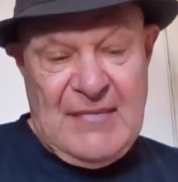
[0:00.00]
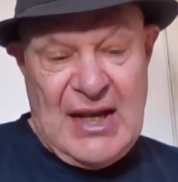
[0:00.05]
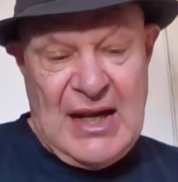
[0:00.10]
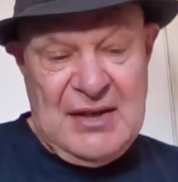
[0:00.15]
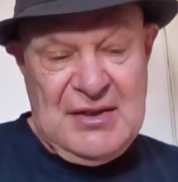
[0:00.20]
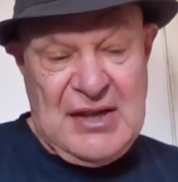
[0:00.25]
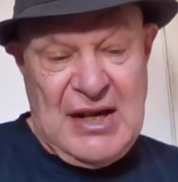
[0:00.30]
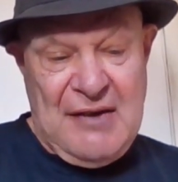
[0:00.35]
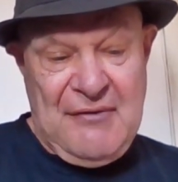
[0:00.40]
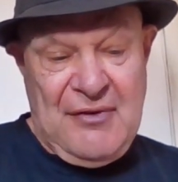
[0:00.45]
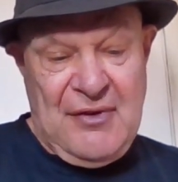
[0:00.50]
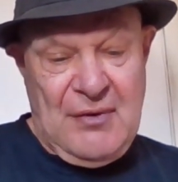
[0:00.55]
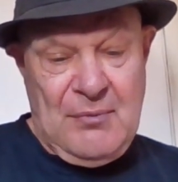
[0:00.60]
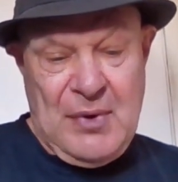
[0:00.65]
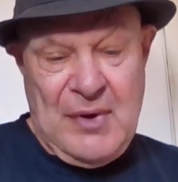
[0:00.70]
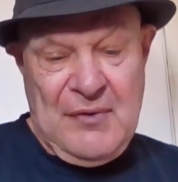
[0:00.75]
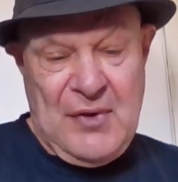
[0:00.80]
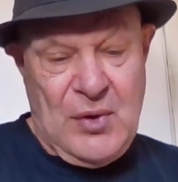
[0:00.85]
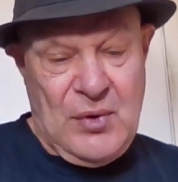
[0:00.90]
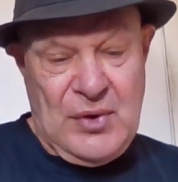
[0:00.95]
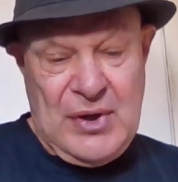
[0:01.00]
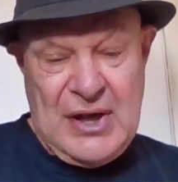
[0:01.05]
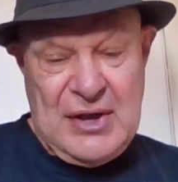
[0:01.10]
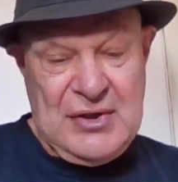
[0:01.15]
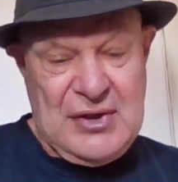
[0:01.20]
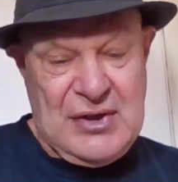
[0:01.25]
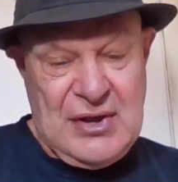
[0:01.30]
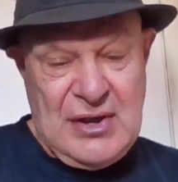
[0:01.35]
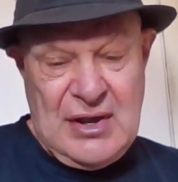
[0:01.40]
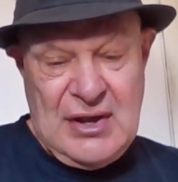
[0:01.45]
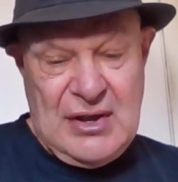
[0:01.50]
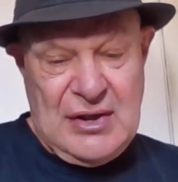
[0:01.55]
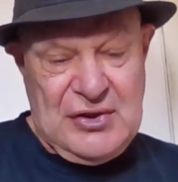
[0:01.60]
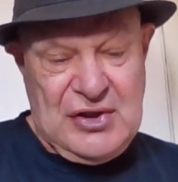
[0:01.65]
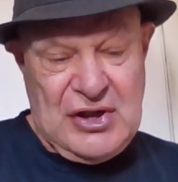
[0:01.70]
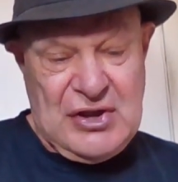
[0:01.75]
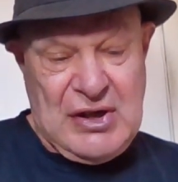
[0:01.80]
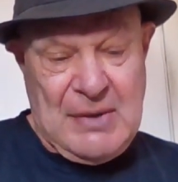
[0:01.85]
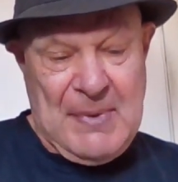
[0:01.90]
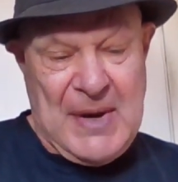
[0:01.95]
As if, with all this and
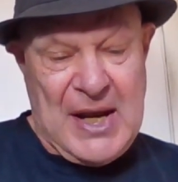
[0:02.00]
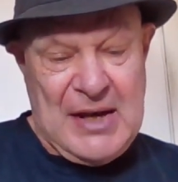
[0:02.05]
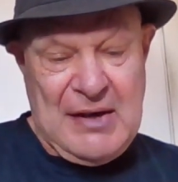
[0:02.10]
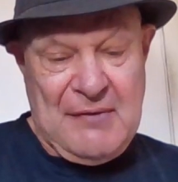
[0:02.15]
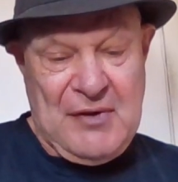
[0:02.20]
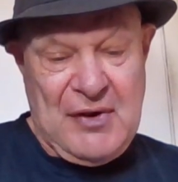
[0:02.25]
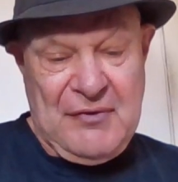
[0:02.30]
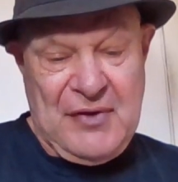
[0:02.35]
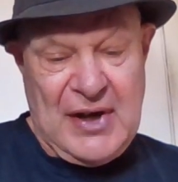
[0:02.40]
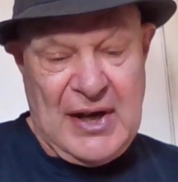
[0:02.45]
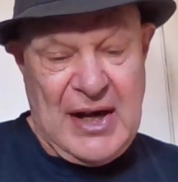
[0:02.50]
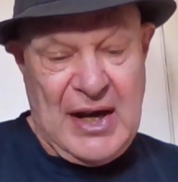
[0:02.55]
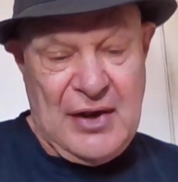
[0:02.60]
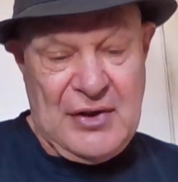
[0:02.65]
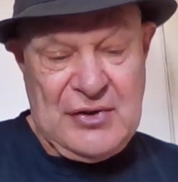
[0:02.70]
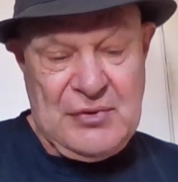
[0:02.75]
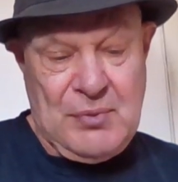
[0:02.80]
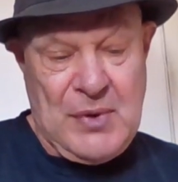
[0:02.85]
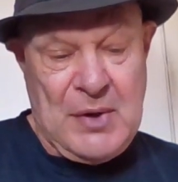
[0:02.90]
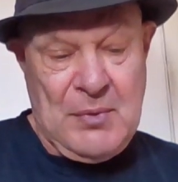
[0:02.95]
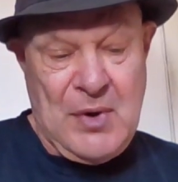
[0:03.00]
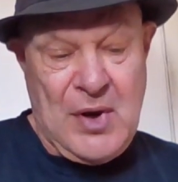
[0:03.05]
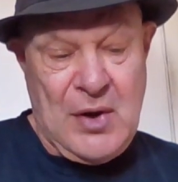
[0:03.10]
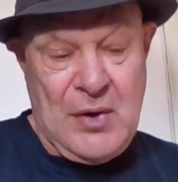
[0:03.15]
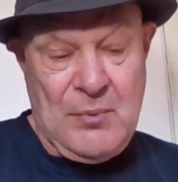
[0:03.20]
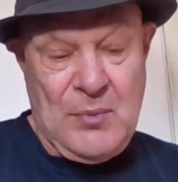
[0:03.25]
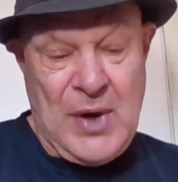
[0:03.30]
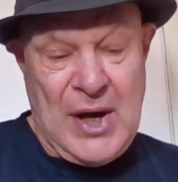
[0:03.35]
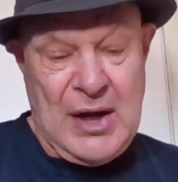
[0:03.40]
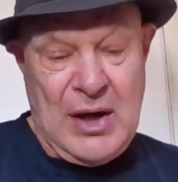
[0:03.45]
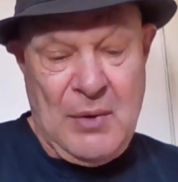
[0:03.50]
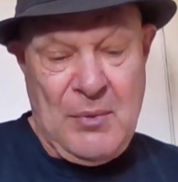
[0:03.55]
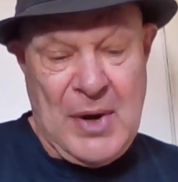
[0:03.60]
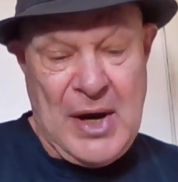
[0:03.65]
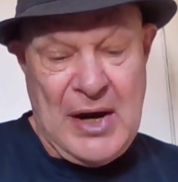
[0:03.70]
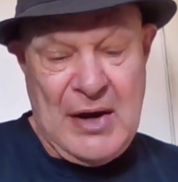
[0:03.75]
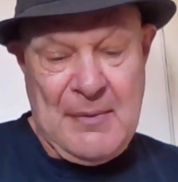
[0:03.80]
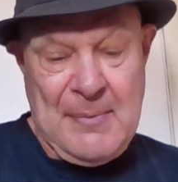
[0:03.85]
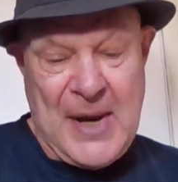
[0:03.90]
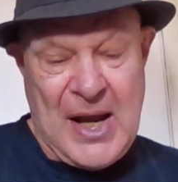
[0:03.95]
just about everything else, we weren't well
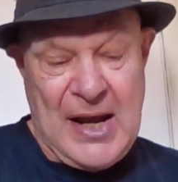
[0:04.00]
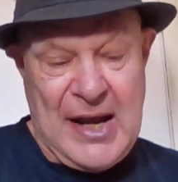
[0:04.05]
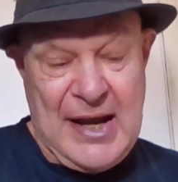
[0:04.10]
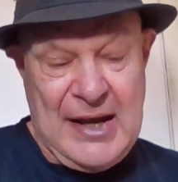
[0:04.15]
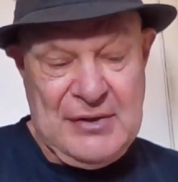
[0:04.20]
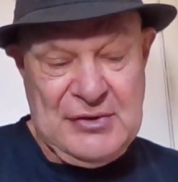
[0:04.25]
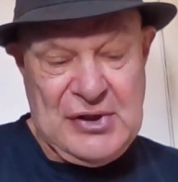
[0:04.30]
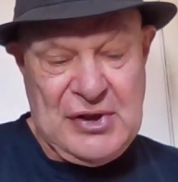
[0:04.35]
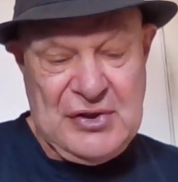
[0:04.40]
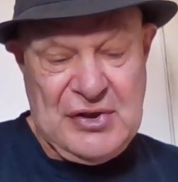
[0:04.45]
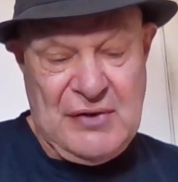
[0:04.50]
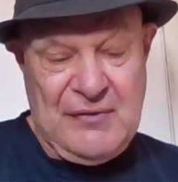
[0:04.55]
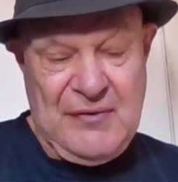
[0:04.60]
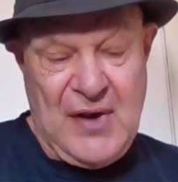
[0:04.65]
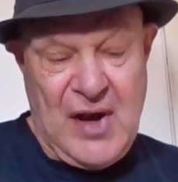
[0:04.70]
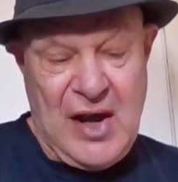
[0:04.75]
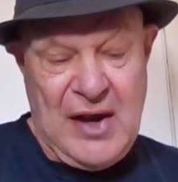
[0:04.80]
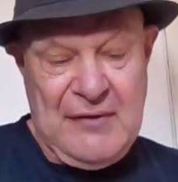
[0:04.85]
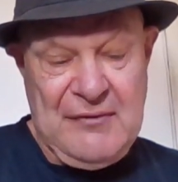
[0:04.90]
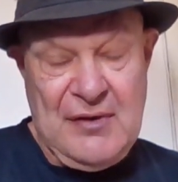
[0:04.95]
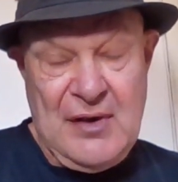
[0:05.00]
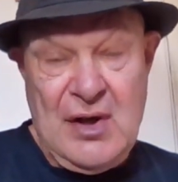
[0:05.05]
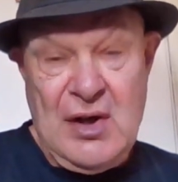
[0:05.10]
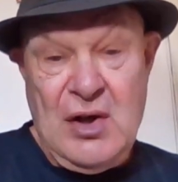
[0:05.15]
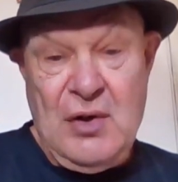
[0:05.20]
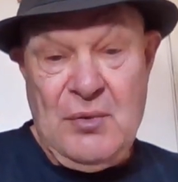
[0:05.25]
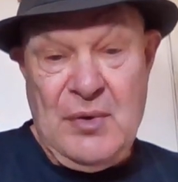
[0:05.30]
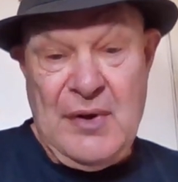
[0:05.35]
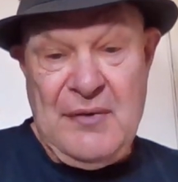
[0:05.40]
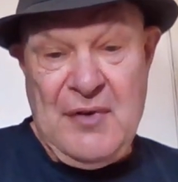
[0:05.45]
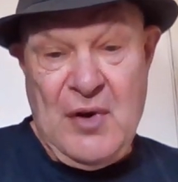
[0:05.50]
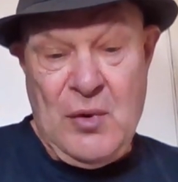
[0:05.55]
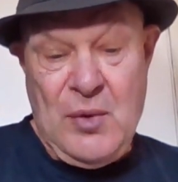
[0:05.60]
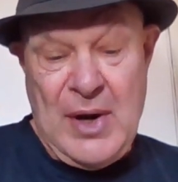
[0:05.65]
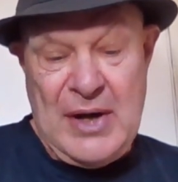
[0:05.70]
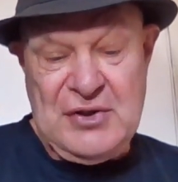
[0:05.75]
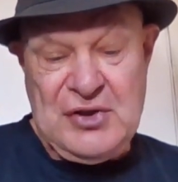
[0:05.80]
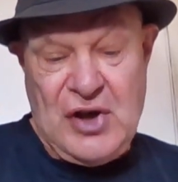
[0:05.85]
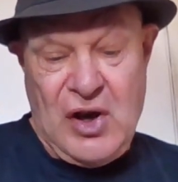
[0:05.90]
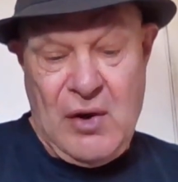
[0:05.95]
aware about how to survive. We've
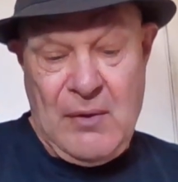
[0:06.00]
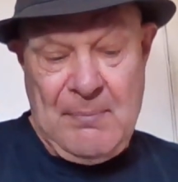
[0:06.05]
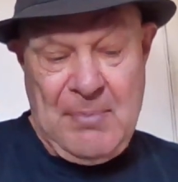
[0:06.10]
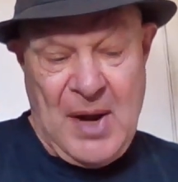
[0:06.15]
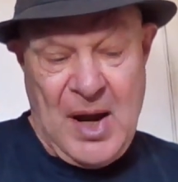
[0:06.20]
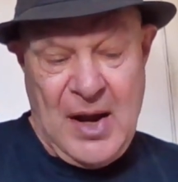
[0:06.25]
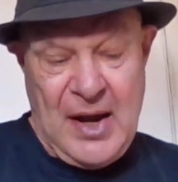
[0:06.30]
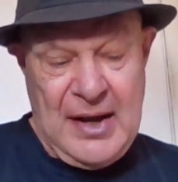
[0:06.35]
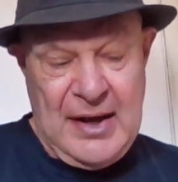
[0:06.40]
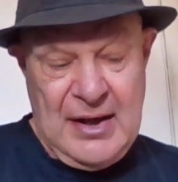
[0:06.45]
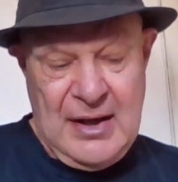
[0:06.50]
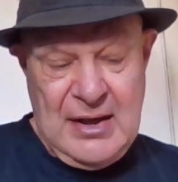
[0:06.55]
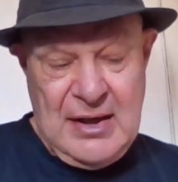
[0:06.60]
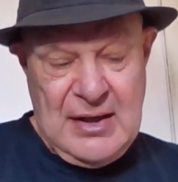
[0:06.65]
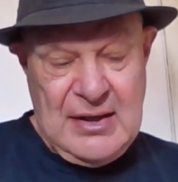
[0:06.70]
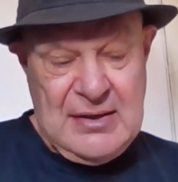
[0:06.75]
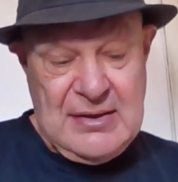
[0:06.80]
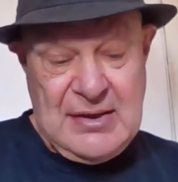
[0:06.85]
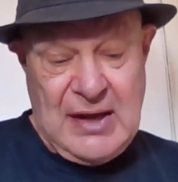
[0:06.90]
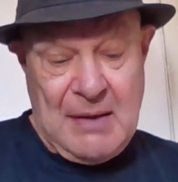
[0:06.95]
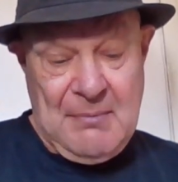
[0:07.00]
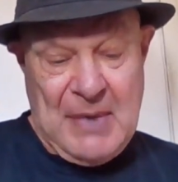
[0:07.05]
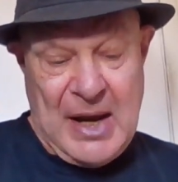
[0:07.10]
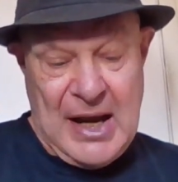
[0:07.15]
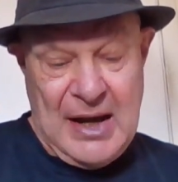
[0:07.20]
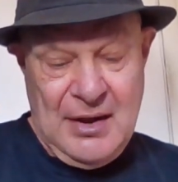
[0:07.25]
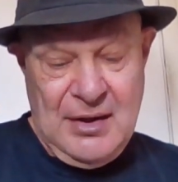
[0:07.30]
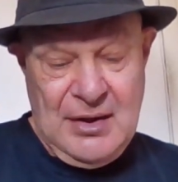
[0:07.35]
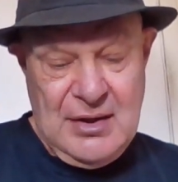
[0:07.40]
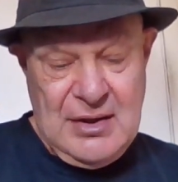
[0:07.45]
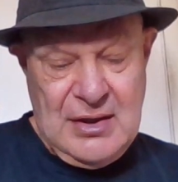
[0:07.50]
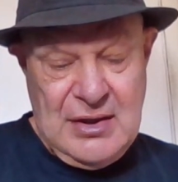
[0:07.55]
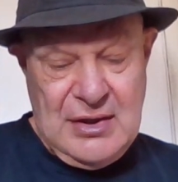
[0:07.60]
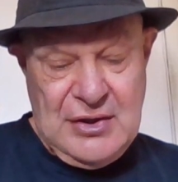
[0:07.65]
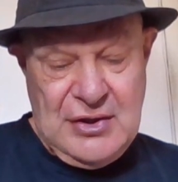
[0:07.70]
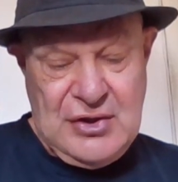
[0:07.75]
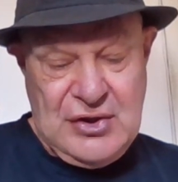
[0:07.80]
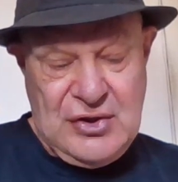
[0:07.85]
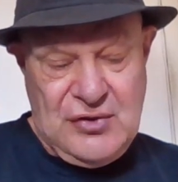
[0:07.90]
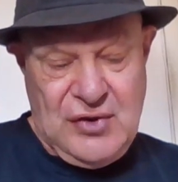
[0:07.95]
always got by, somehow,
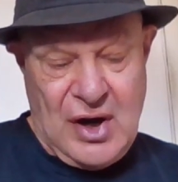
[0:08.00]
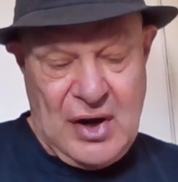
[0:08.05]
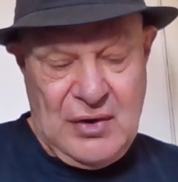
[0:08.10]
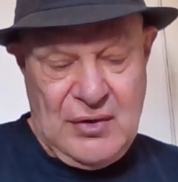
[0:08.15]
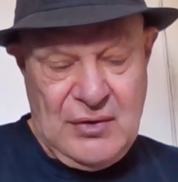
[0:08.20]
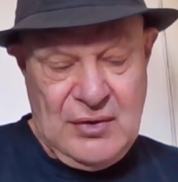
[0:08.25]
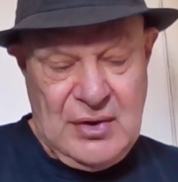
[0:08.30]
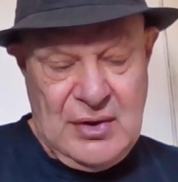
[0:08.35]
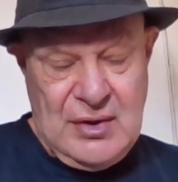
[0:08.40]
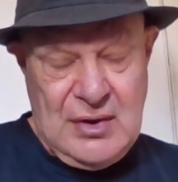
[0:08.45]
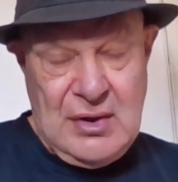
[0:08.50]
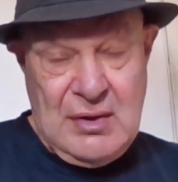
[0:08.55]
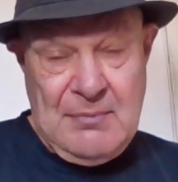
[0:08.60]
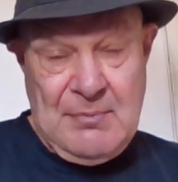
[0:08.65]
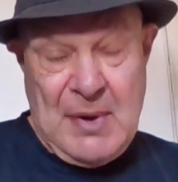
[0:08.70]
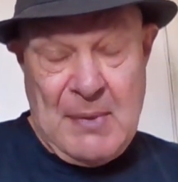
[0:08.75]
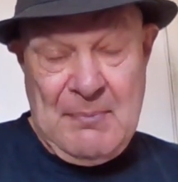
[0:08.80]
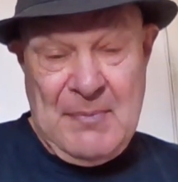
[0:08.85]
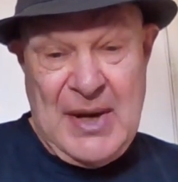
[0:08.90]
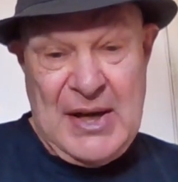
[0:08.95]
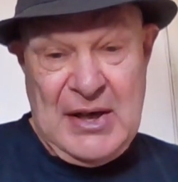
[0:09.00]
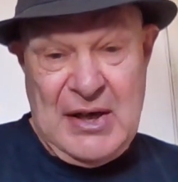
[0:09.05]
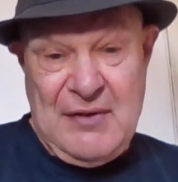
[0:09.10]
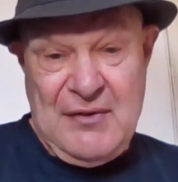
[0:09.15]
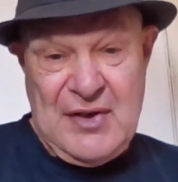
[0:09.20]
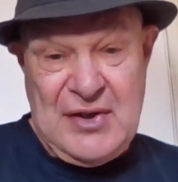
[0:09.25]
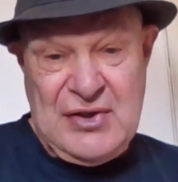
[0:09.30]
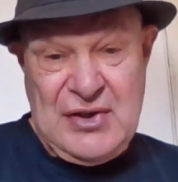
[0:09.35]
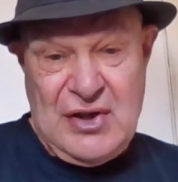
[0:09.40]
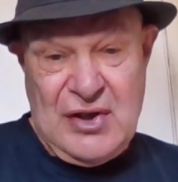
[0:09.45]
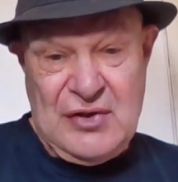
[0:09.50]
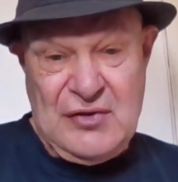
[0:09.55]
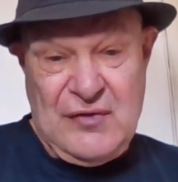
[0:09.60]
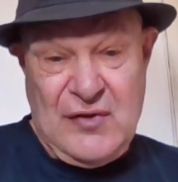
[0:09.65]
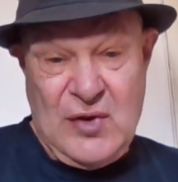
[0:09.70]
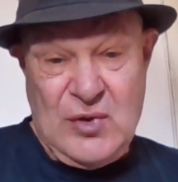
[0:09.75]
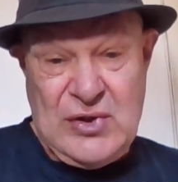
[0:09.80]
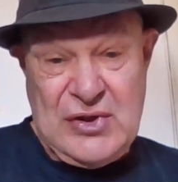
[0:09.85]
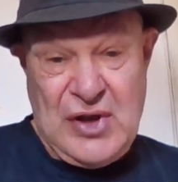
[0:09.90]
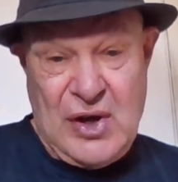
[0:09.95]
struggled, but many of us have
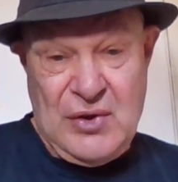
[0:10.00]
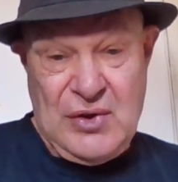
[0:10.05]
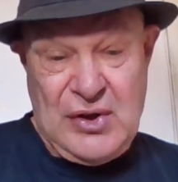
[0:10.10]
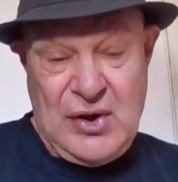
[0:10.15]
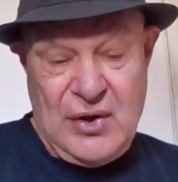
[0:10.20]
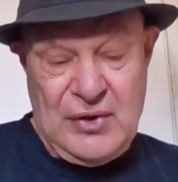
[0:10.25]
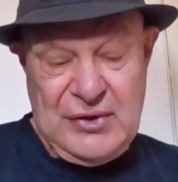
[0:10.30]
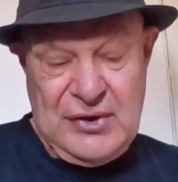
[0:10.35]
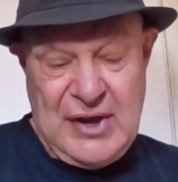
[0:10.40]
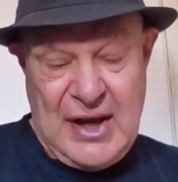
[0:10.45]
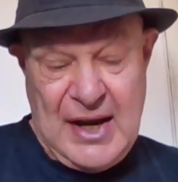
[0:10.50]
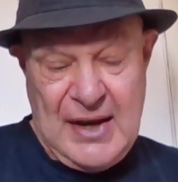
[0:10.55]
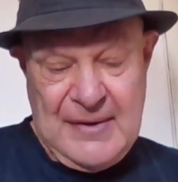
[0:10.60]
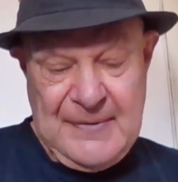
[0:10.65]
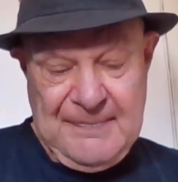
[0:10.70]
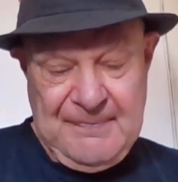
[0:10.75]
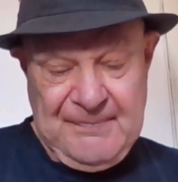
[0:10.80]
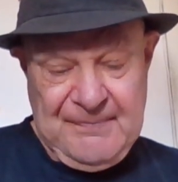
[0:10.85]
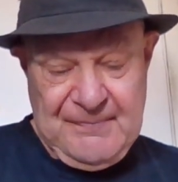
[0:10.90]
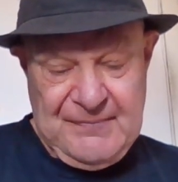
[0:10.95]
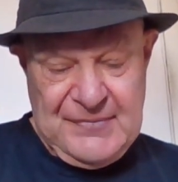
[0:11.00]
also gone down.